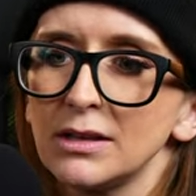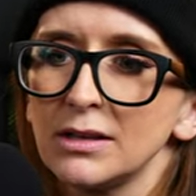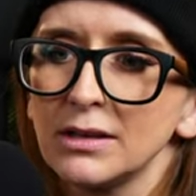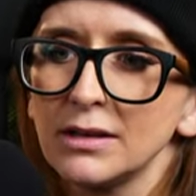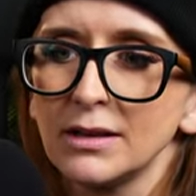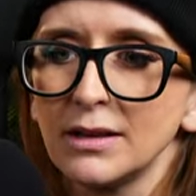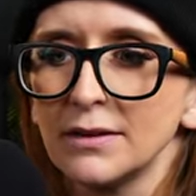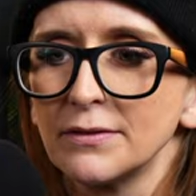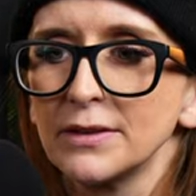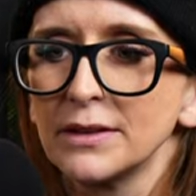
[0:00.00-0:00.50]

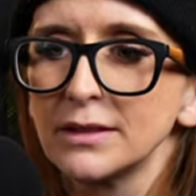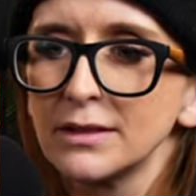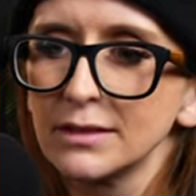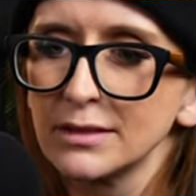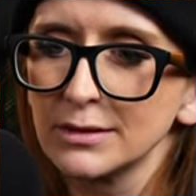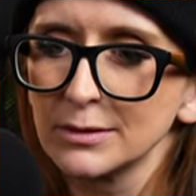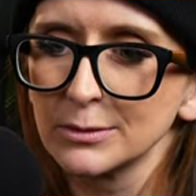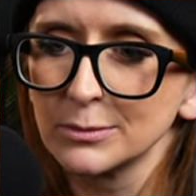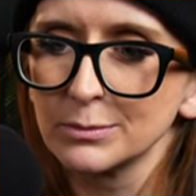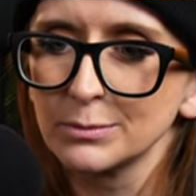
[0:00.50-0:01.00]
given
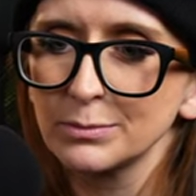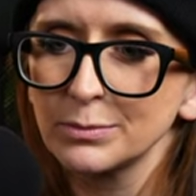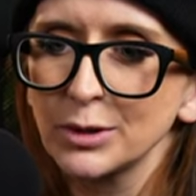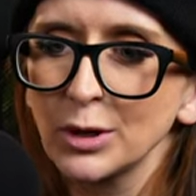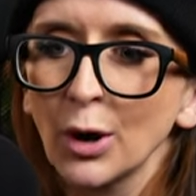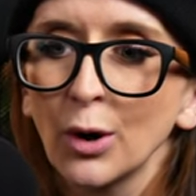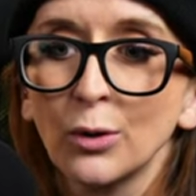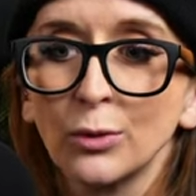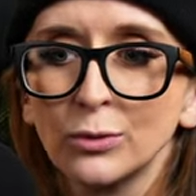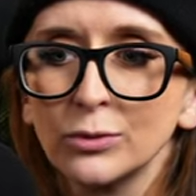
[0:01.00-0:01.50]
the
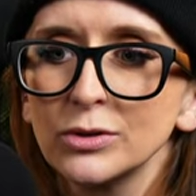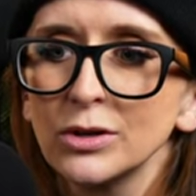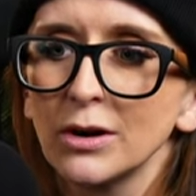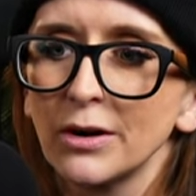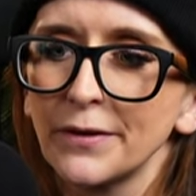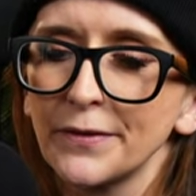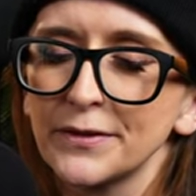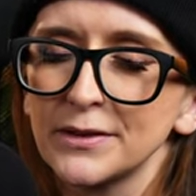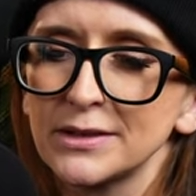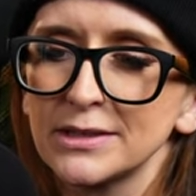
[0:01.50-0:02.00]
coat
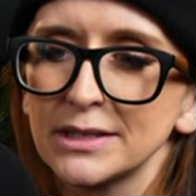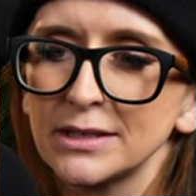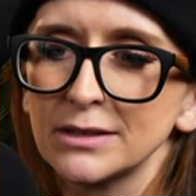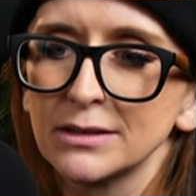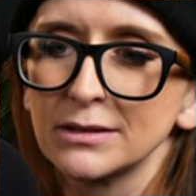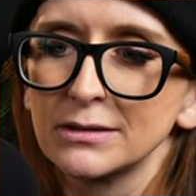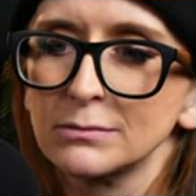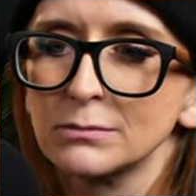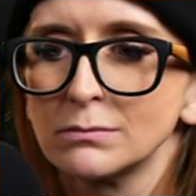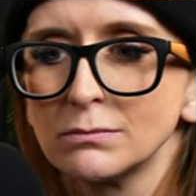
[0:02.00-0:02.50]
on the
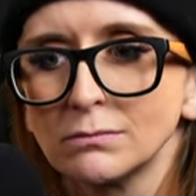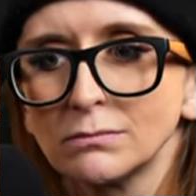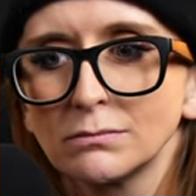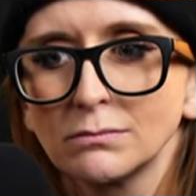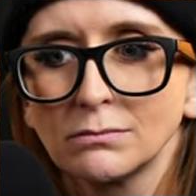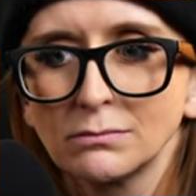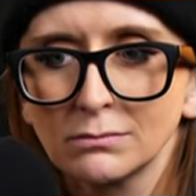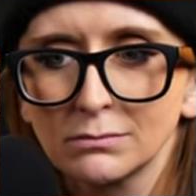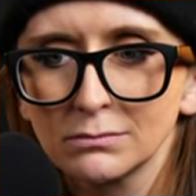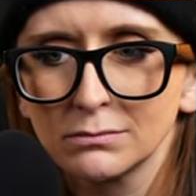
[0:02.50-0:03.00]
deer
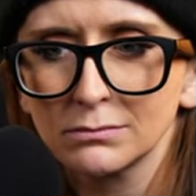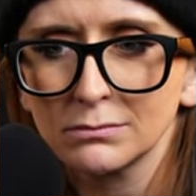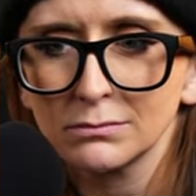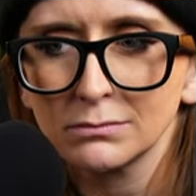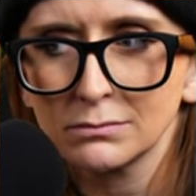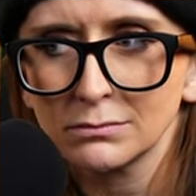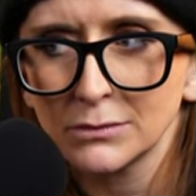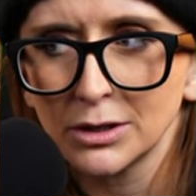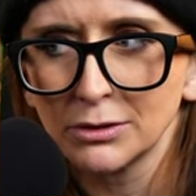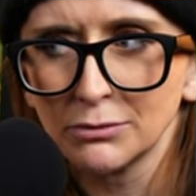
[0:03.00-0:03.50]

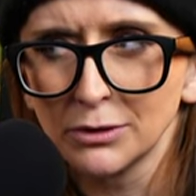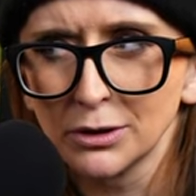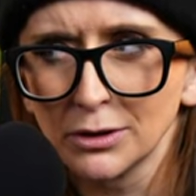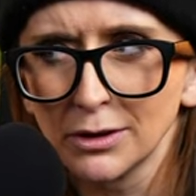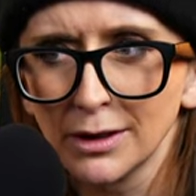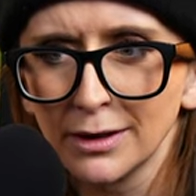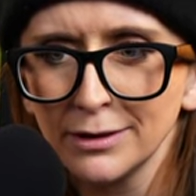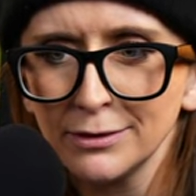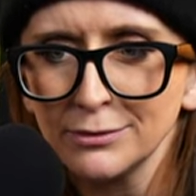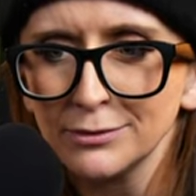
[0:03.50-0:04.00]
in real
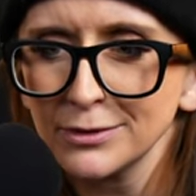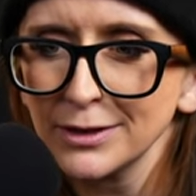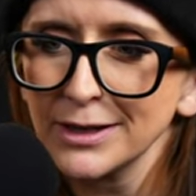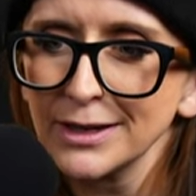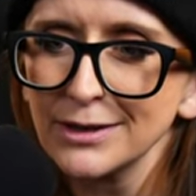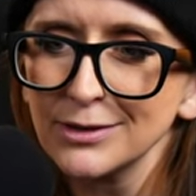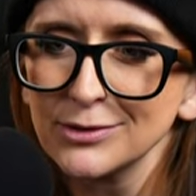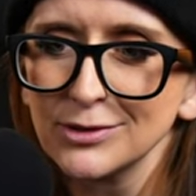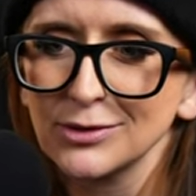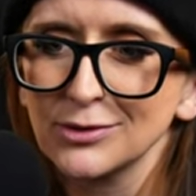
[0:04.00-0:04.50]
life. I
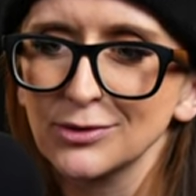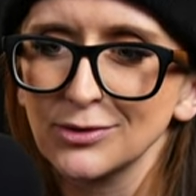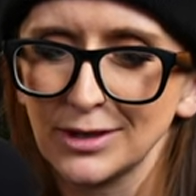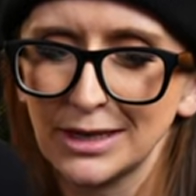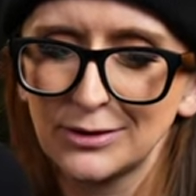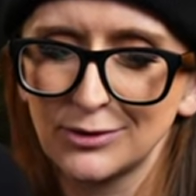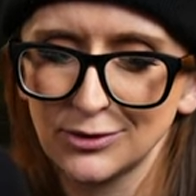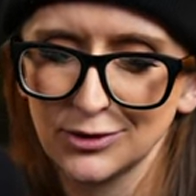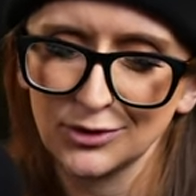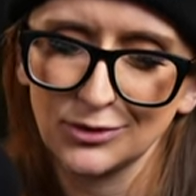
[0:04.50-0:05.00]
guess it's
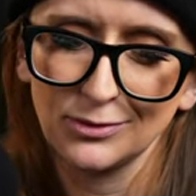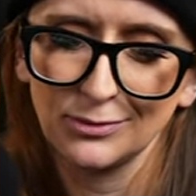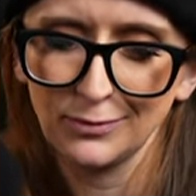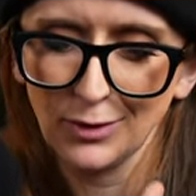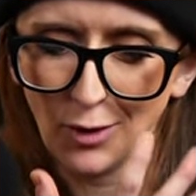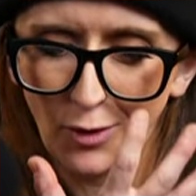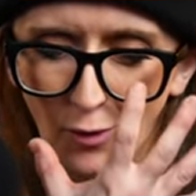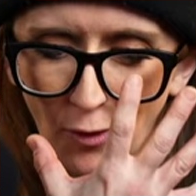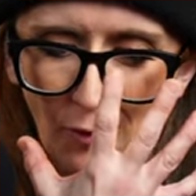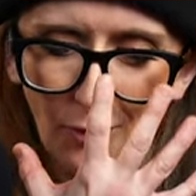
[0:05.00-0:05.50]
it's just
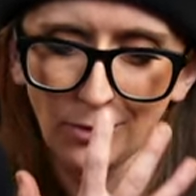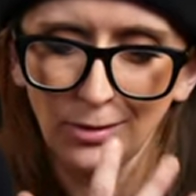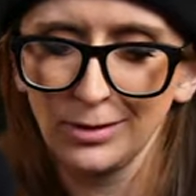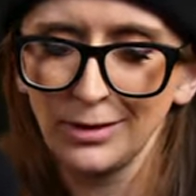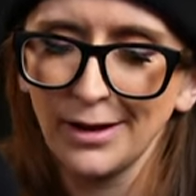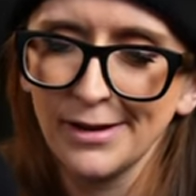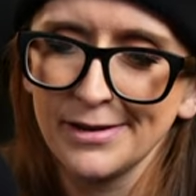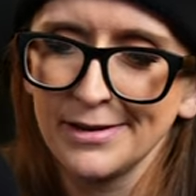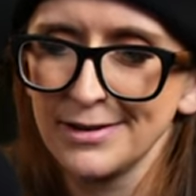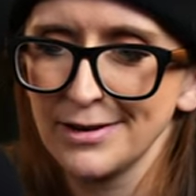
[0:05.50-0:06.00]
all
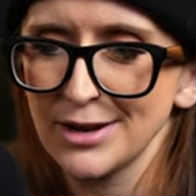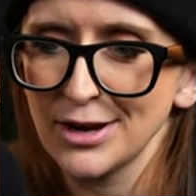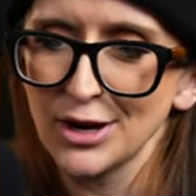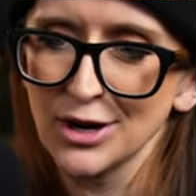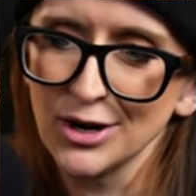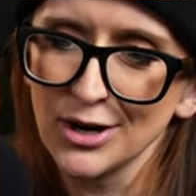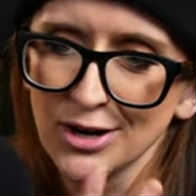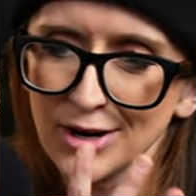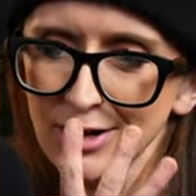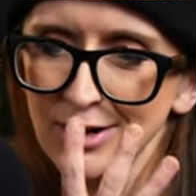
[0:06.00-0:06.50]
light
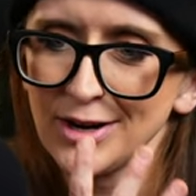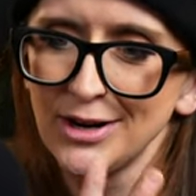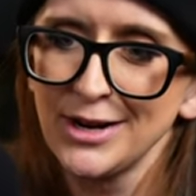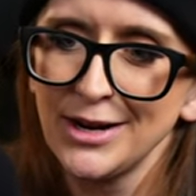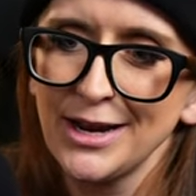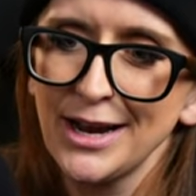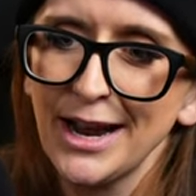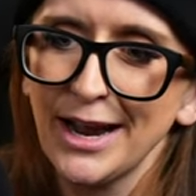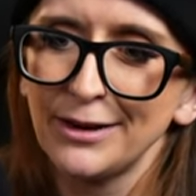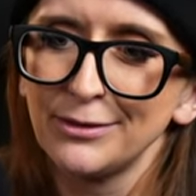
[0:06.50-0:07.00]
here,
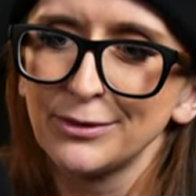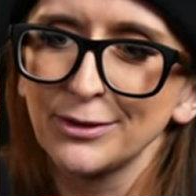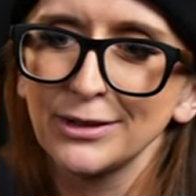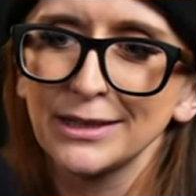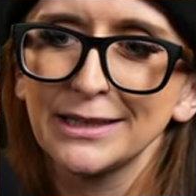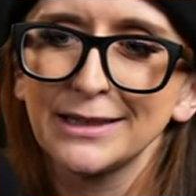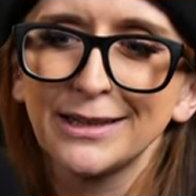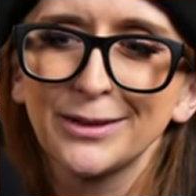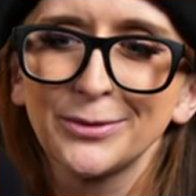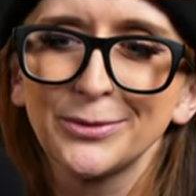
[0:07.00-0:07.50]
and
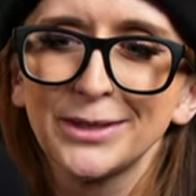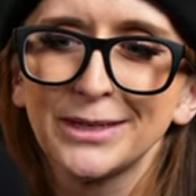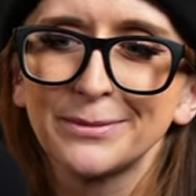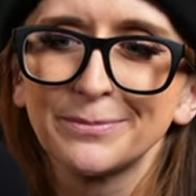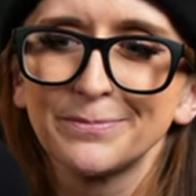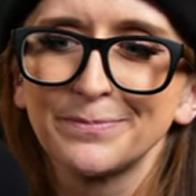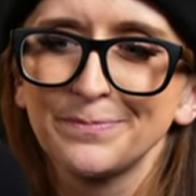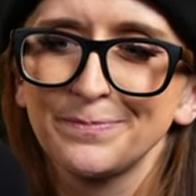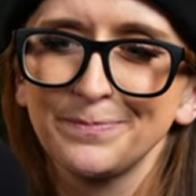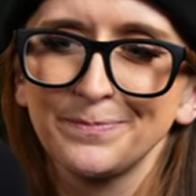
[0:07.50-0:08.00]
really the only
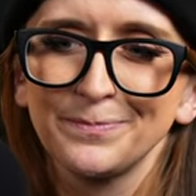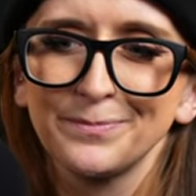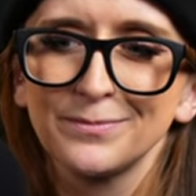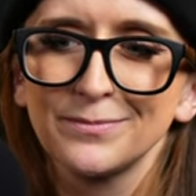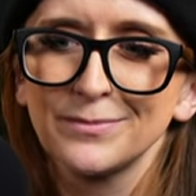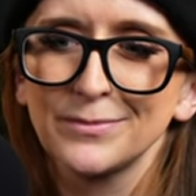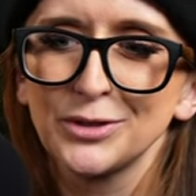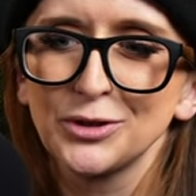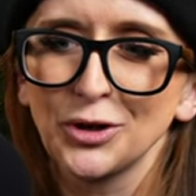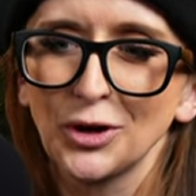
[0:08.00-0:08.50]

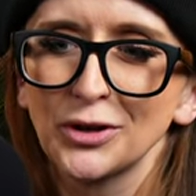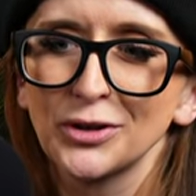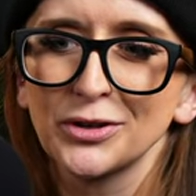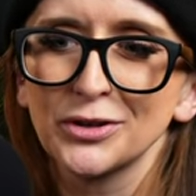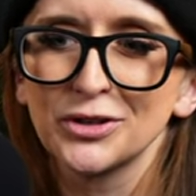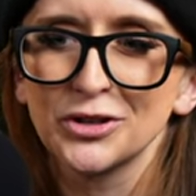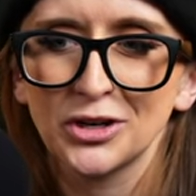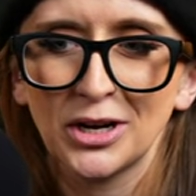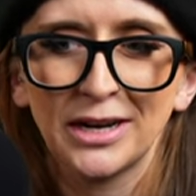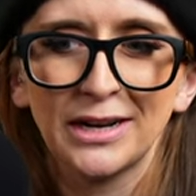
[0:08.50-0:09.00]
darker
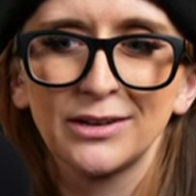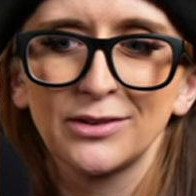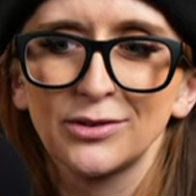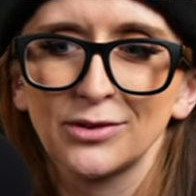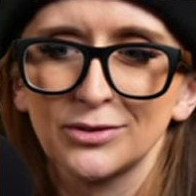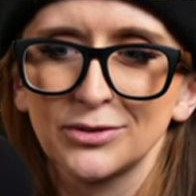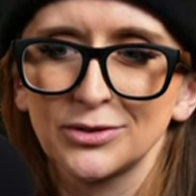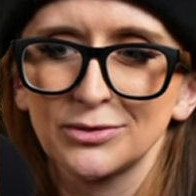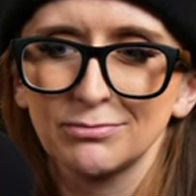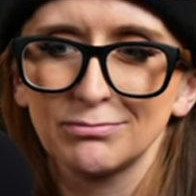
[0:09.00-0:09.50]
shades
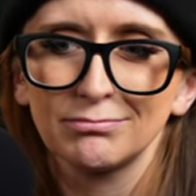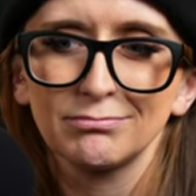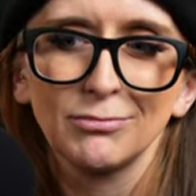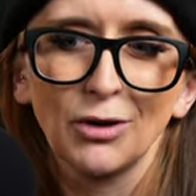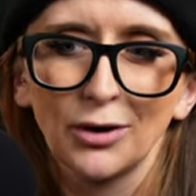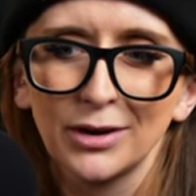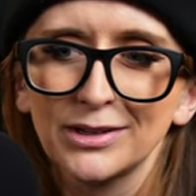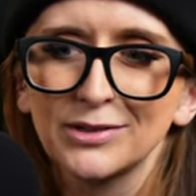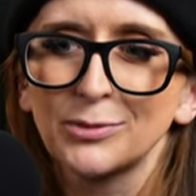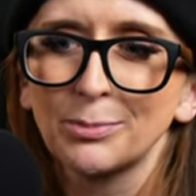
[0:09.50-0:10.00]
are on its